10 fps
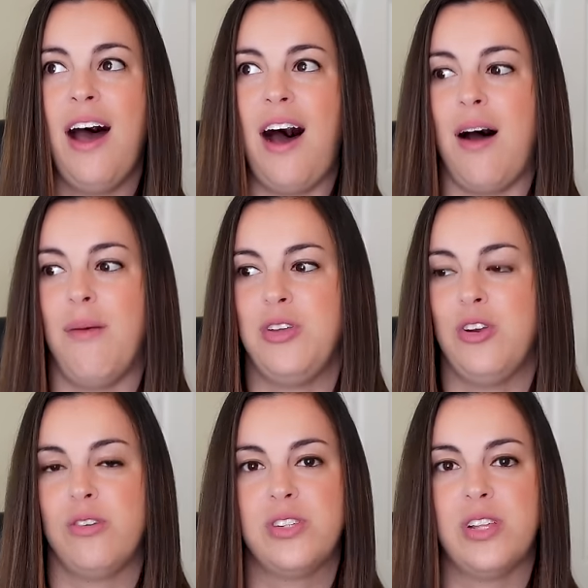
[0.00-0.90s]
You
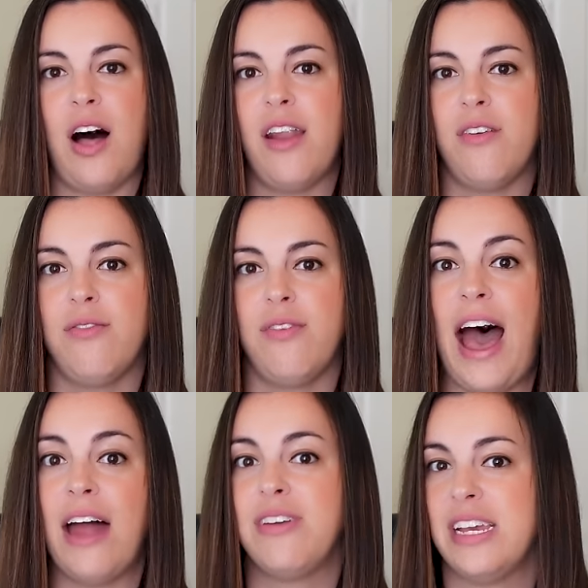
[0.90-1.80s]
know, there's a lot of
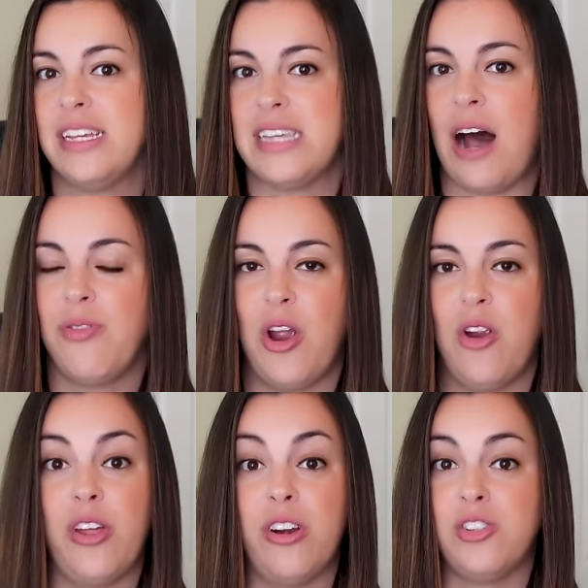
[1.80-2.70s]
advocates out
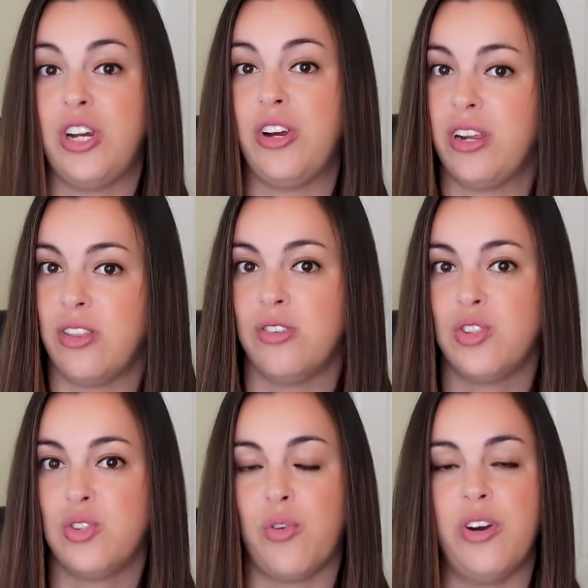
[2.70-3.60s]
there that are sharing their
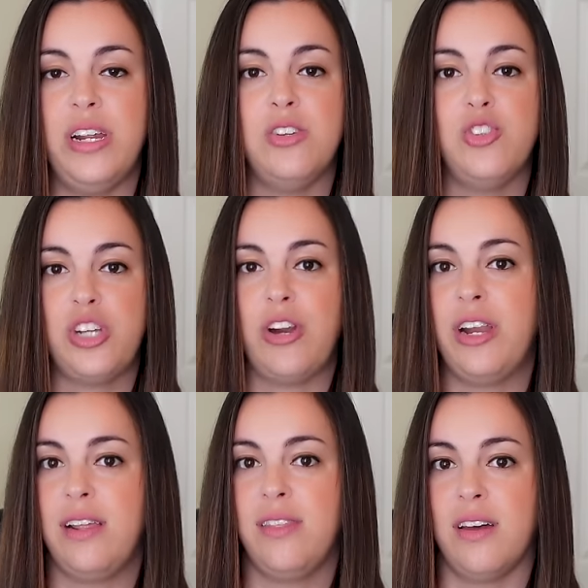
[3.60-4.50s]
stories,
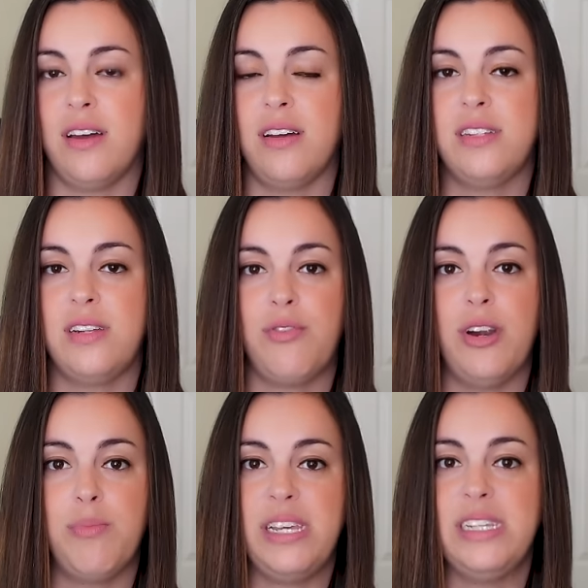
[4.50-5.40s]
sharing the
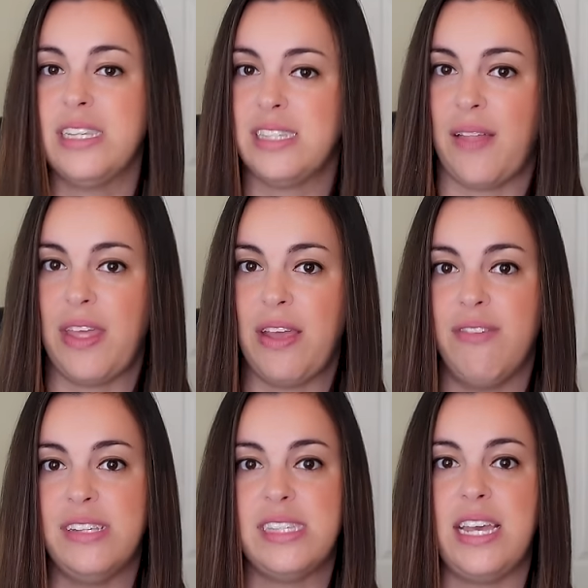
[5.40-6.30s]
different places that they
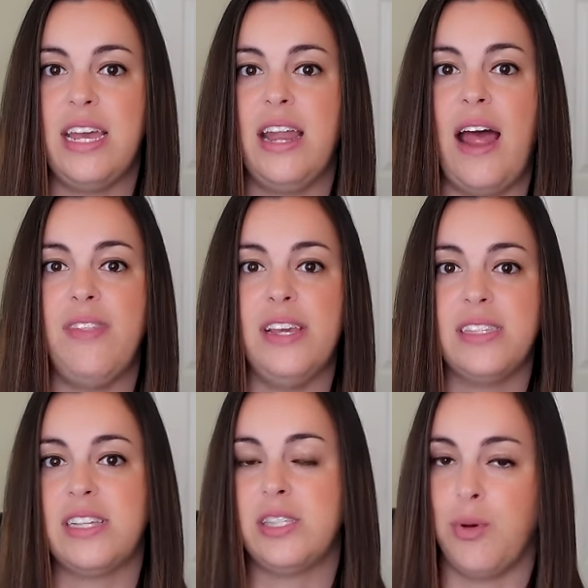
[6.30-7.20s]
visit and the
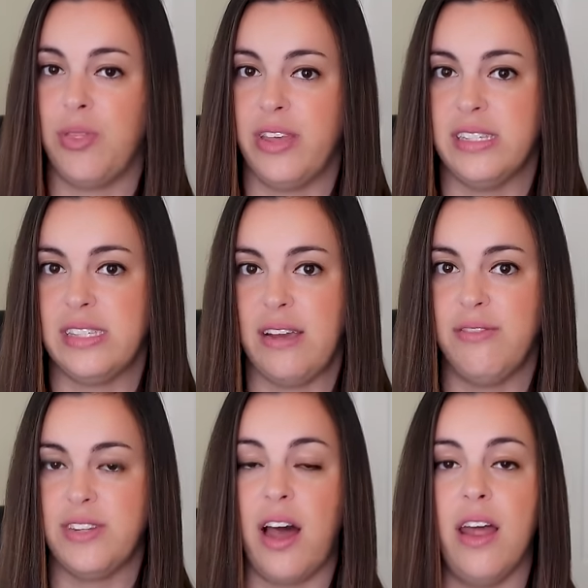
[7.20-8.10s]
accessible things they've
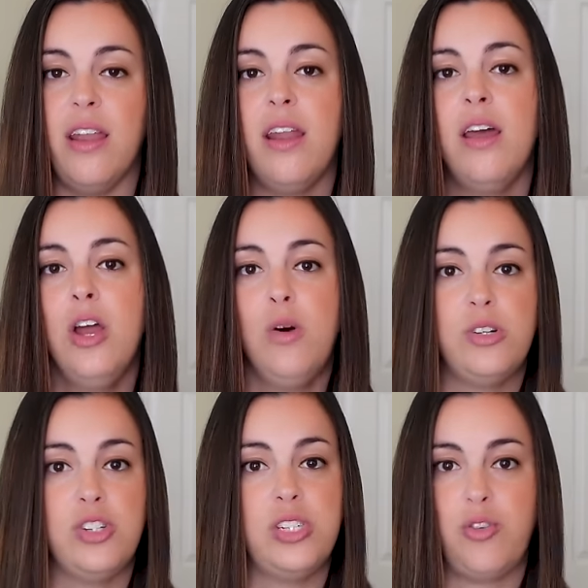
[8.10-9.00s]
done,
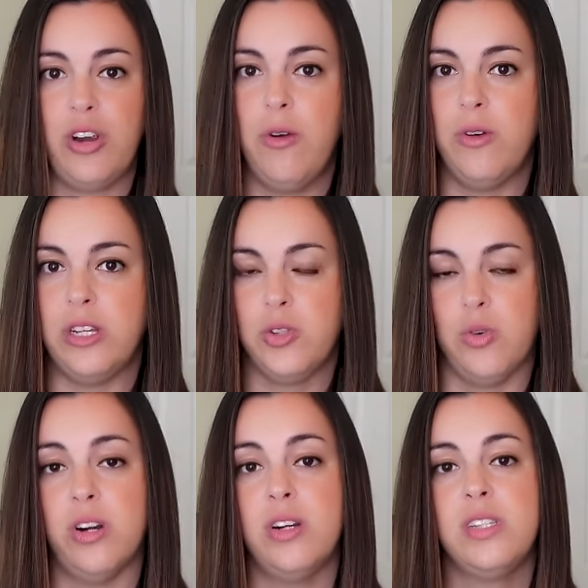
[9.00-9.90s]
which is a great
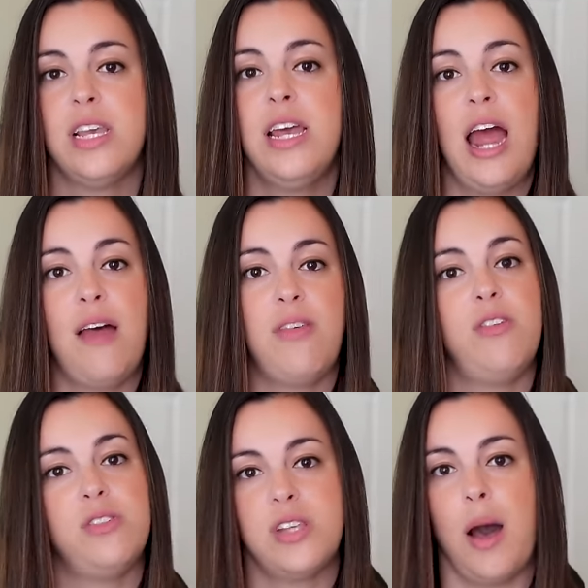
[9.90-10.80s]
resource. And then
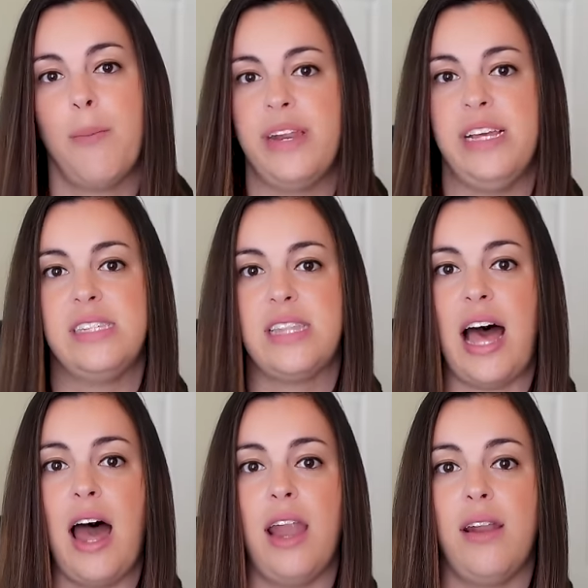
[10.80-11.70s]
there's companies
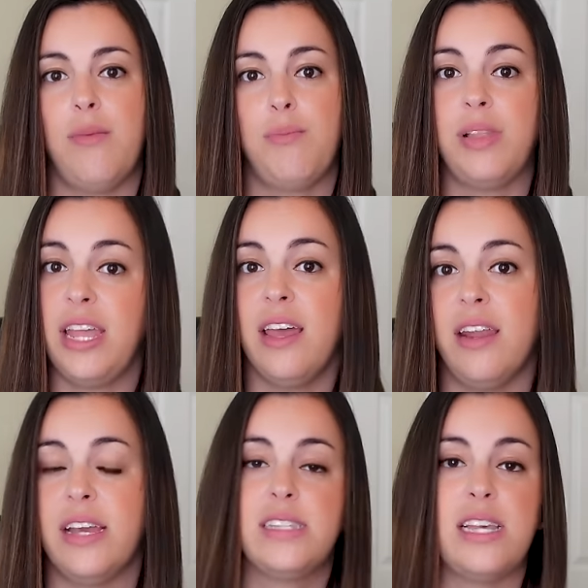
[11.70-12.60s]
that
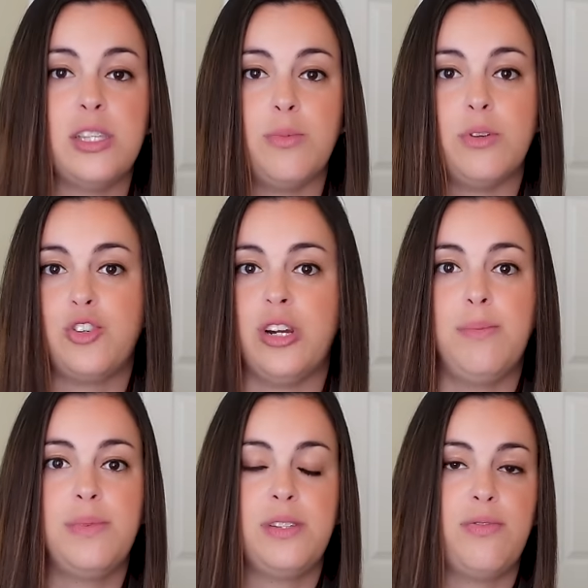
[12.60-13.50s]
plan accessible
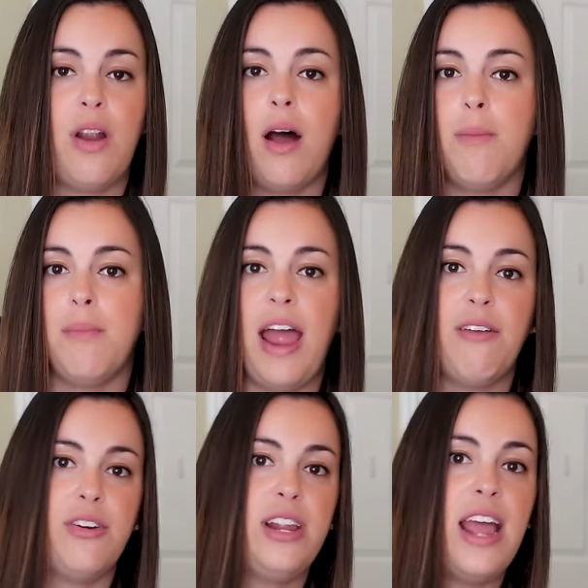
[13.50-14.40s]
trips from
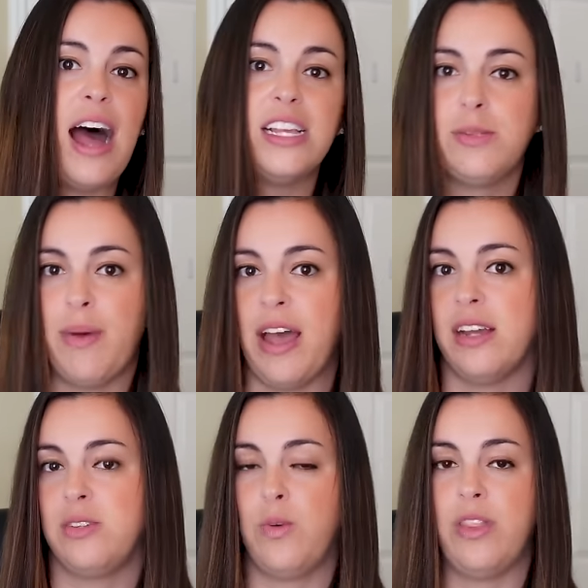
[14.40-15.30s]
every
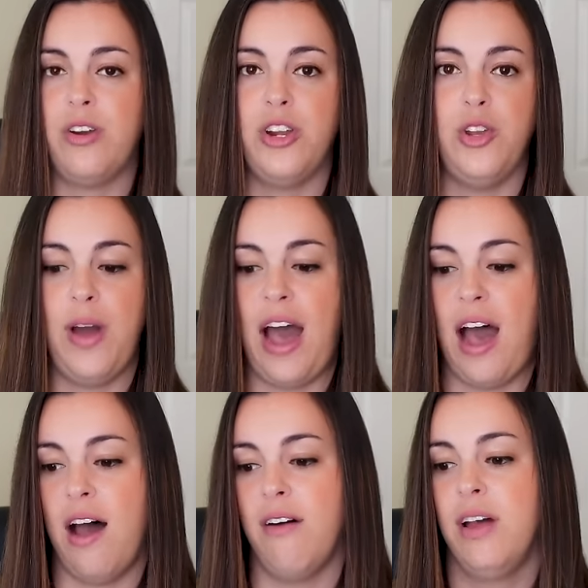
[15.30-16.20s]
aspect, whether you
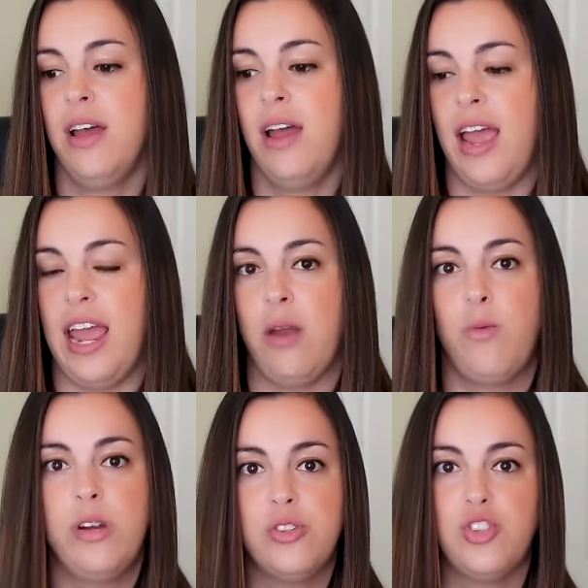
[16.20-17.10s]
have a
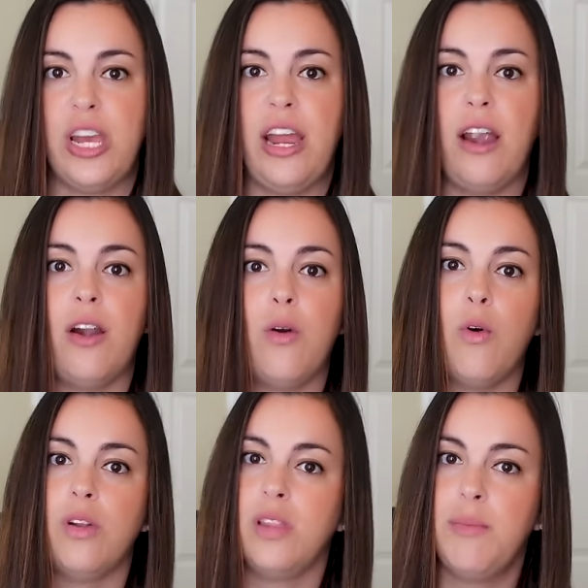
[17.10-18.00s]
wheelchair
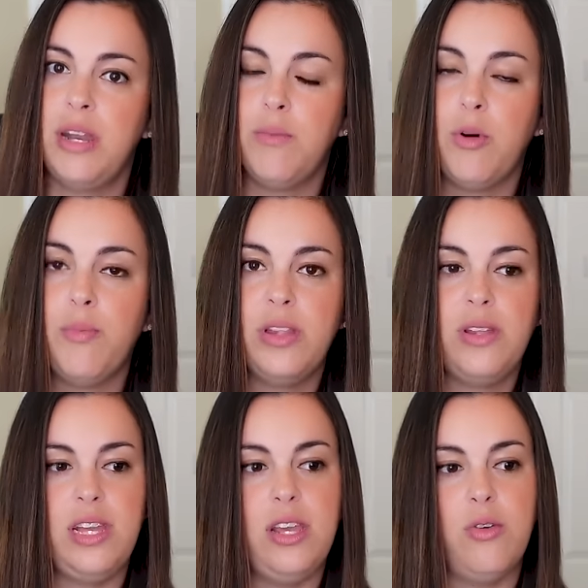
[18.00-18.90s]
or limited
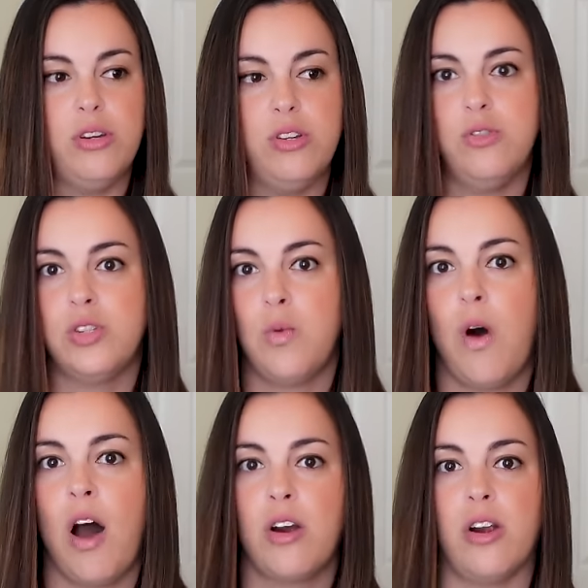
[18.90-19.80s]
mobility, or you use a
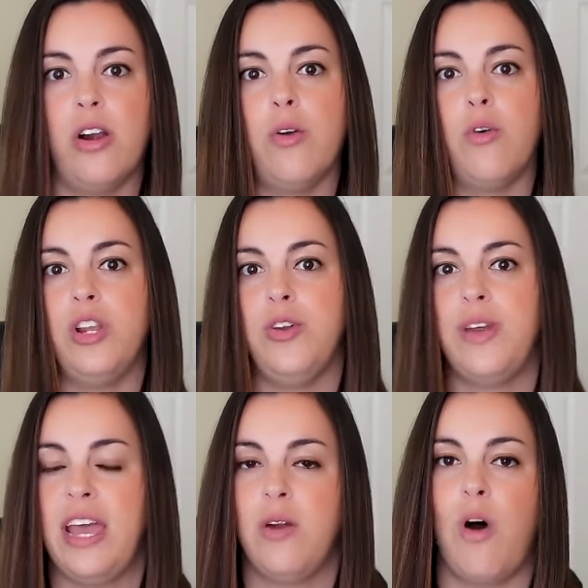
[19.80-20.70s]
walker, or you
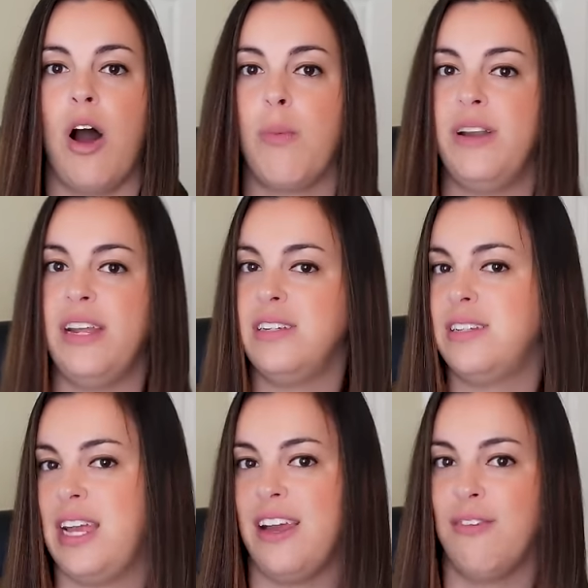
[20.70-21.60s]
can walk but need
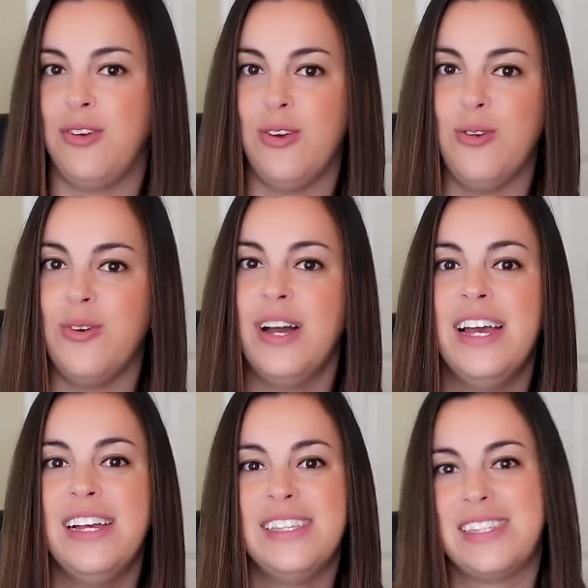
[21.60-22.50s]
to take a few
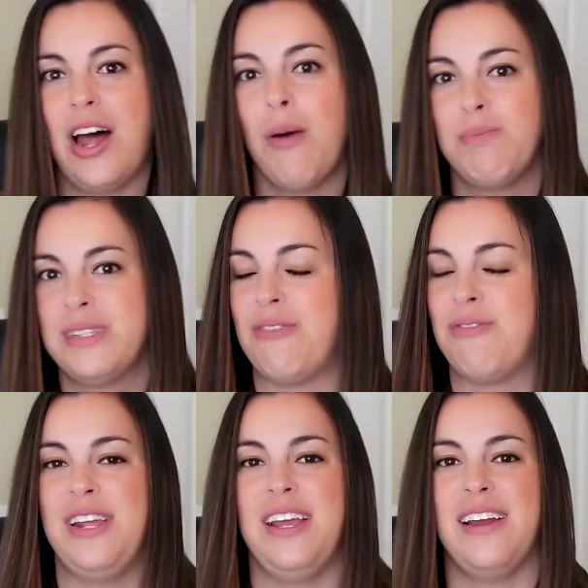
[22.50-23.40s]
stops
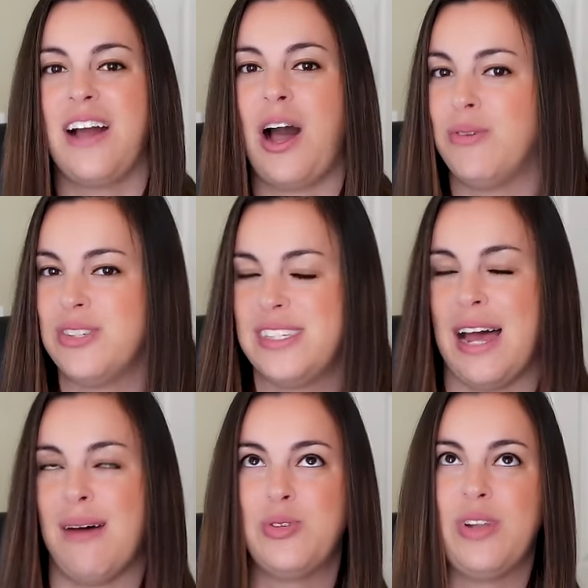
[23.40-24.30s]
every couple
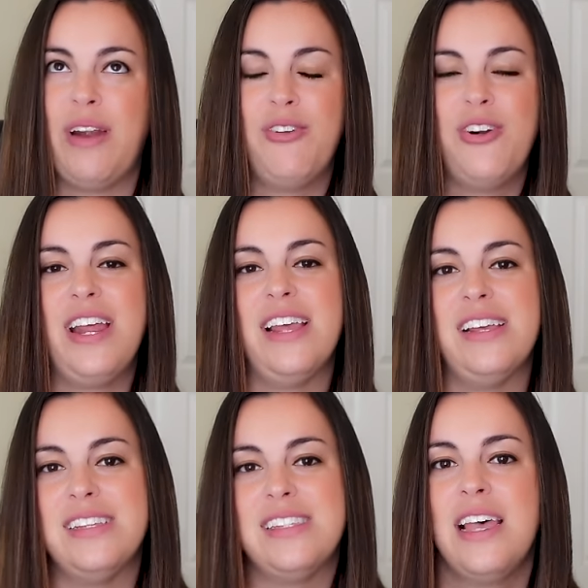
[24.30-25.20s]
steps, whatever it
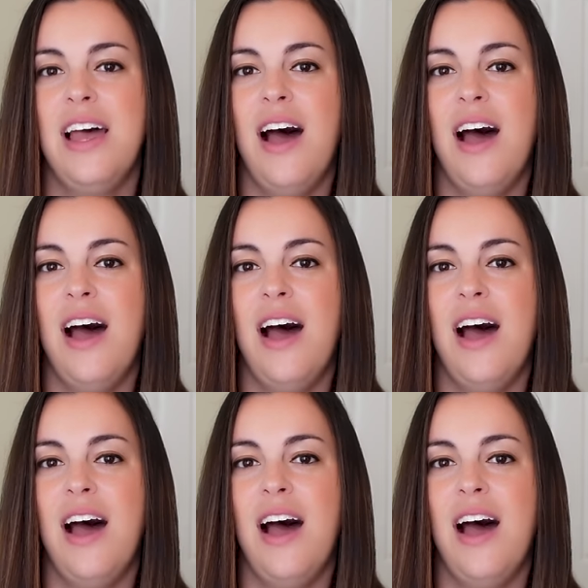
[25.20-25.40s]
is.